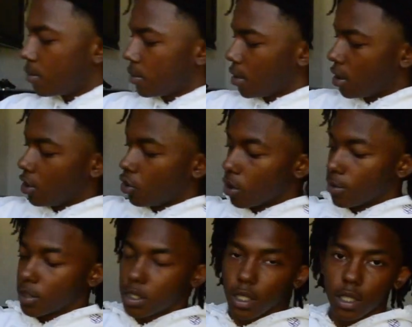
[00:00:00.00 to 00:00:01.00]
The Under Armour
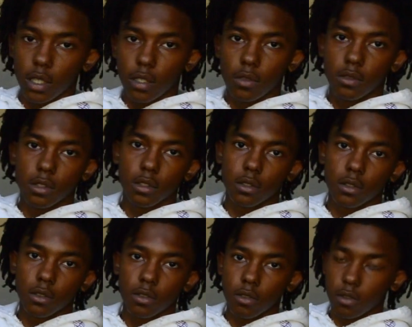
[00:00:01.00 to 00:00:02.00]
sleeves,
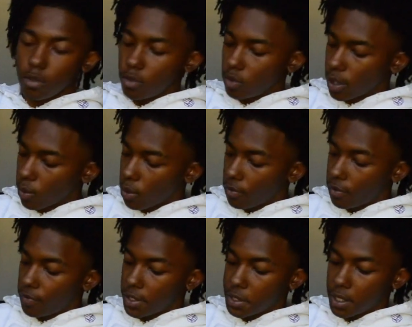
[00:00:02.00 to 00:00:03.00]
you get one for
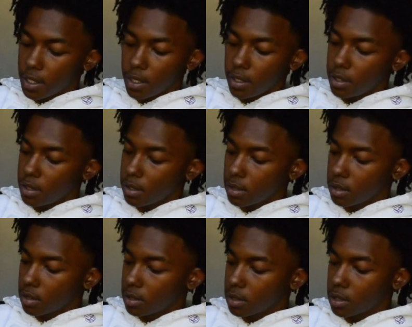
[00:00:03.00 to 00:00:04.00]
15,
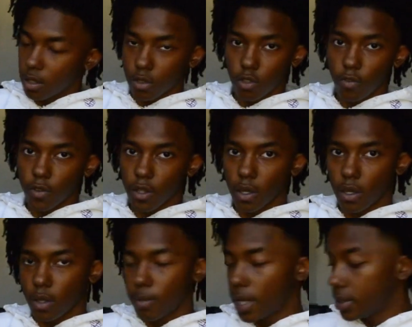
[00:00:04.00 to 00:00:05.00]
so 2 for 30
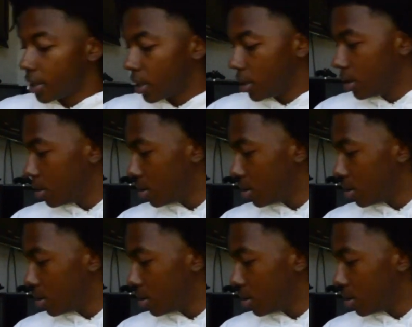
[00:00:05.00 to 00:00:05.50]
basically.